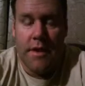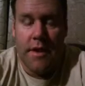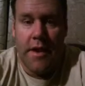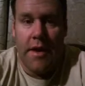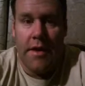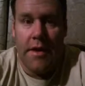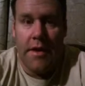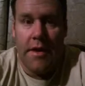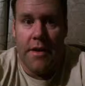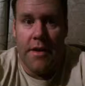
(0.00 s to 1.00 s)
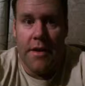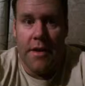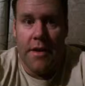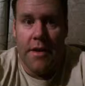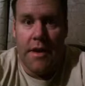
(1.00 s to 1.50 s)
and
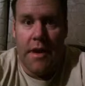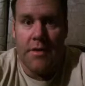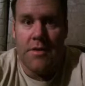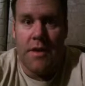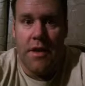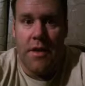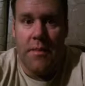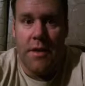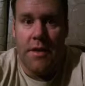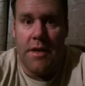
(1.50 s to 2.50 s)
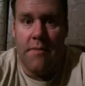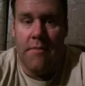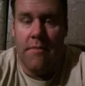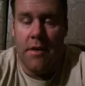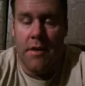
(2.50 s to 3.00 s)
I'll see you on my team.